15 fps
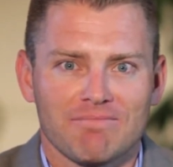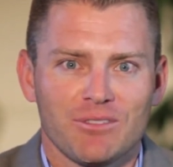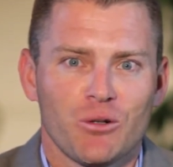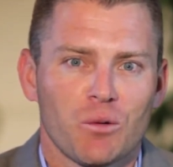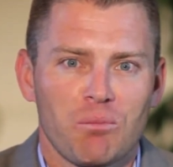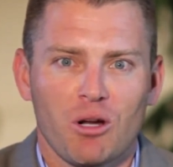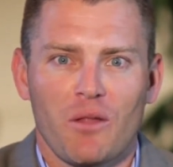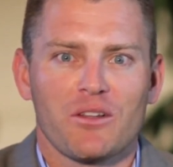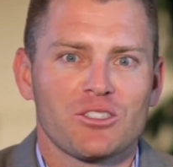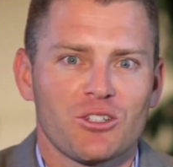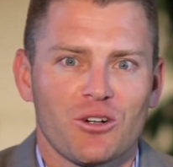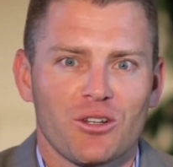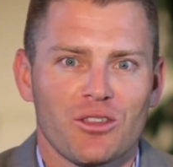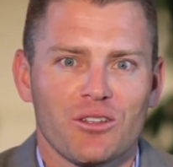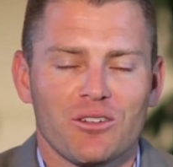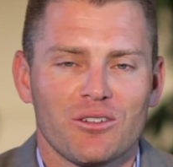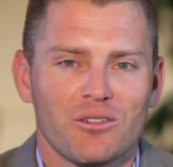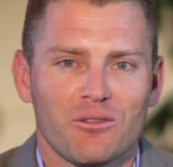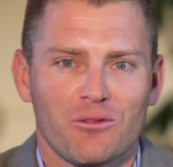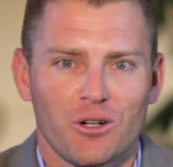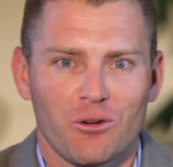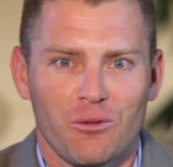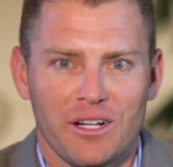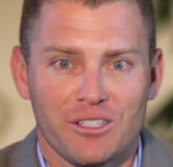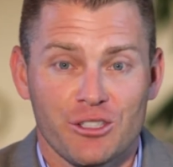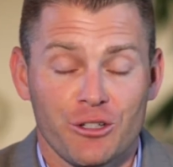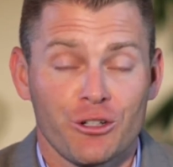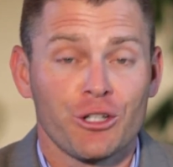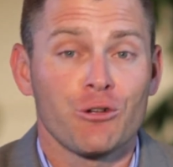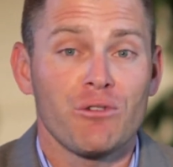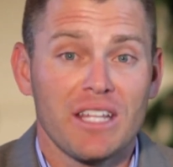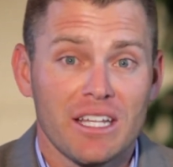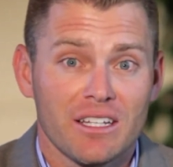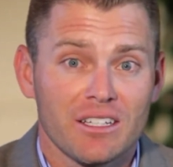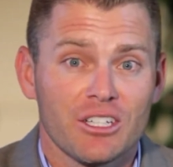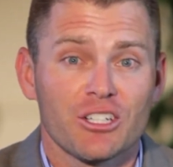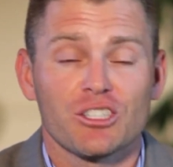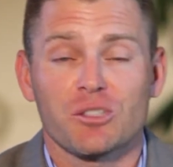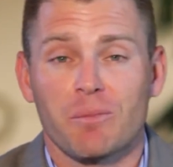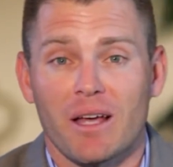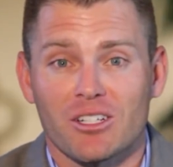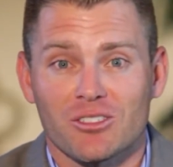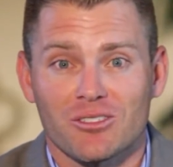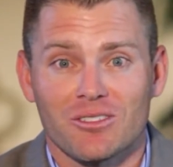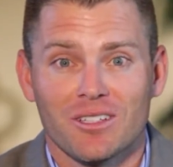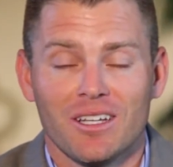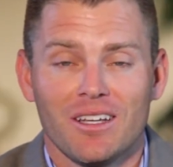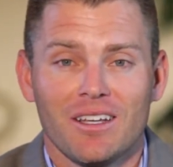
You were put on this earth for a reason. You're unique. You're special.